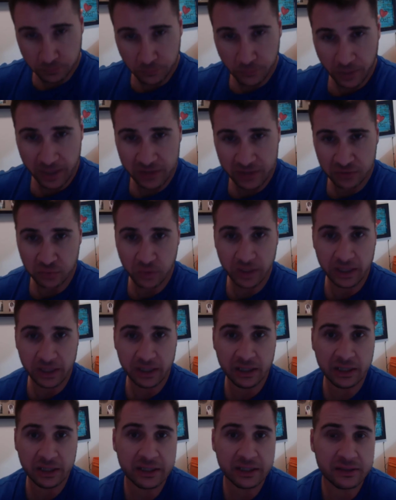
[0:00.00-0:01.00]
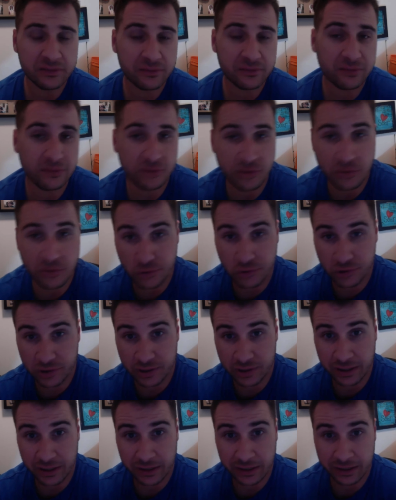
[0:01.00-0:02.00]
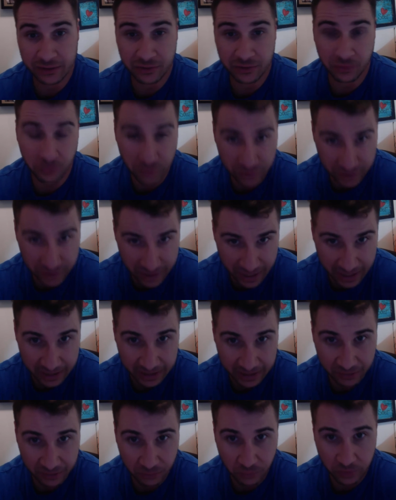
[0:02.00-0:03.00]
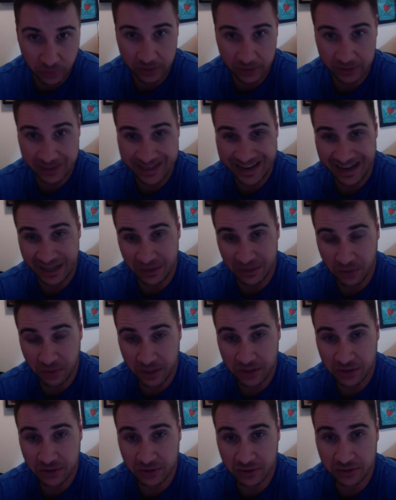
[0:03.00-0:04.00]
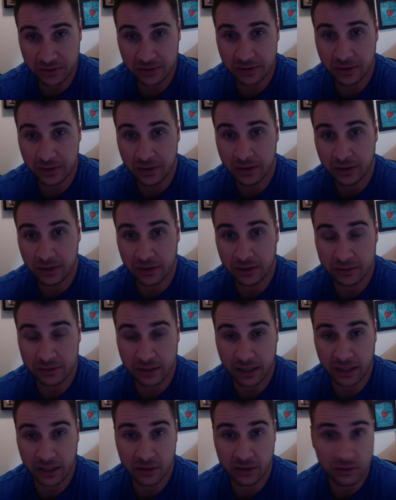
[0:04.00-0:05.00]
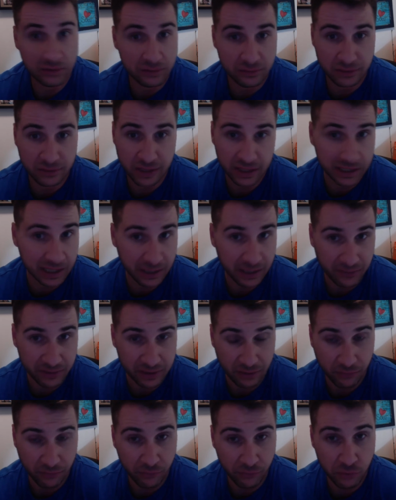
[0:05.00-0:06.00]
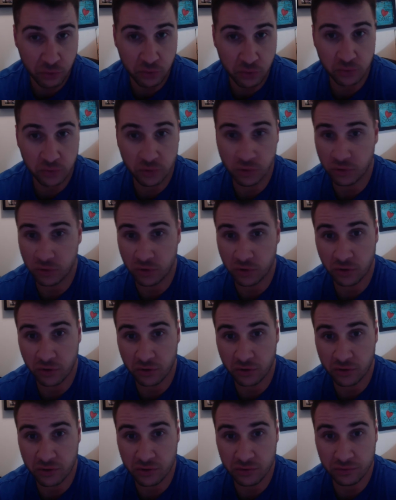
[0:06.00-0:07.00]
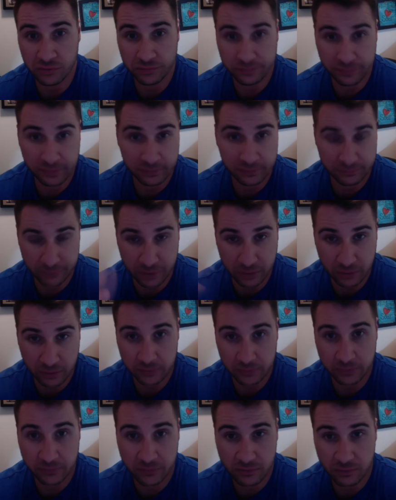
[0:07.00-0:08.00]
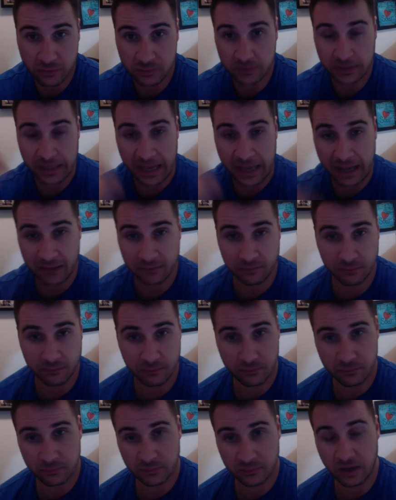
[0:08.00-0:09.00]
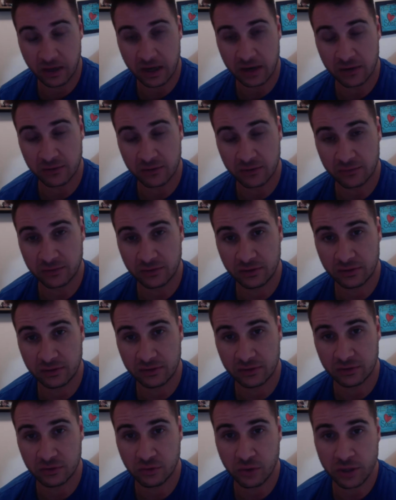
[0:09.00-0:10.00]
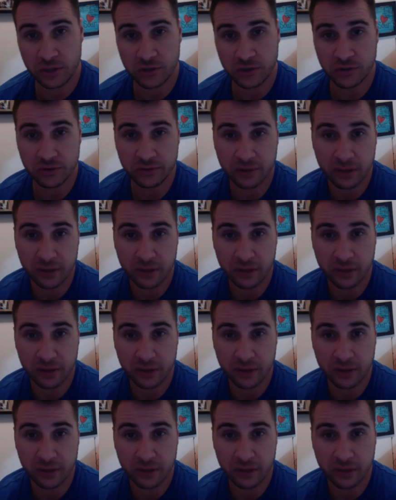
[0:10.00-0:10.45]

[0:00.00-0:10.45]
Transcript: as well as usually associated with dehydration is that you didn't have any food, or if you're in that dire situation,